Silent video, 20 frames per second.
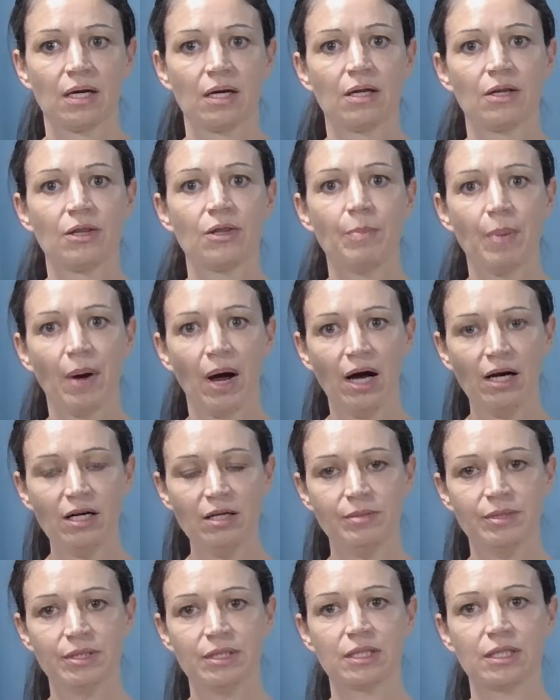The
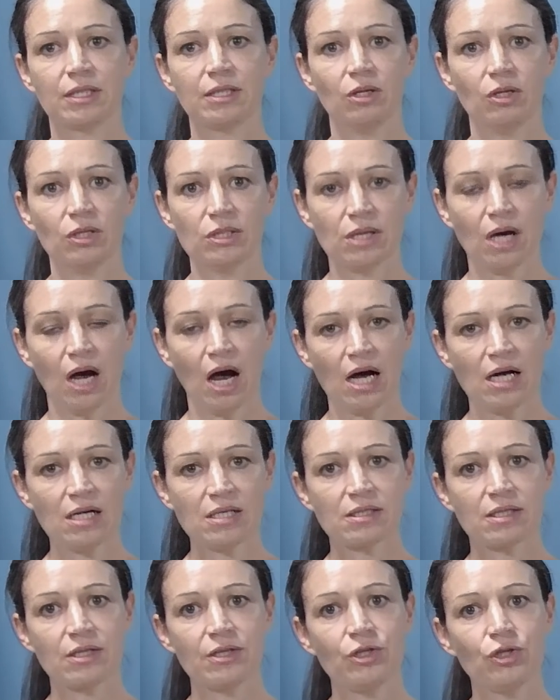Parliament can also
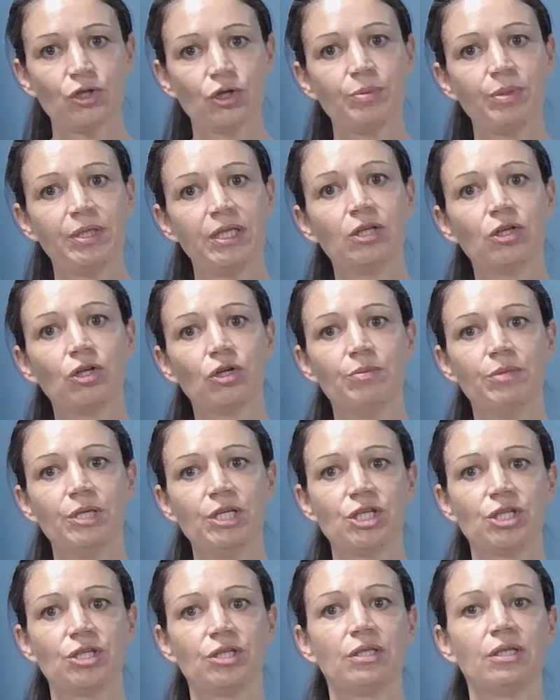ask the European
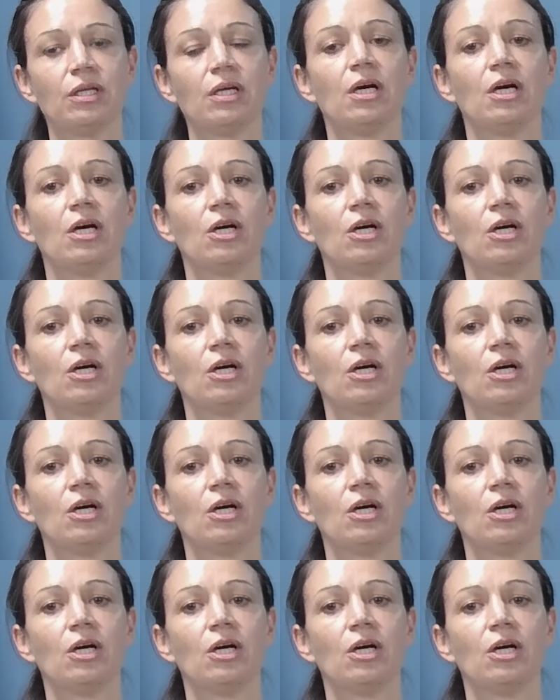Commission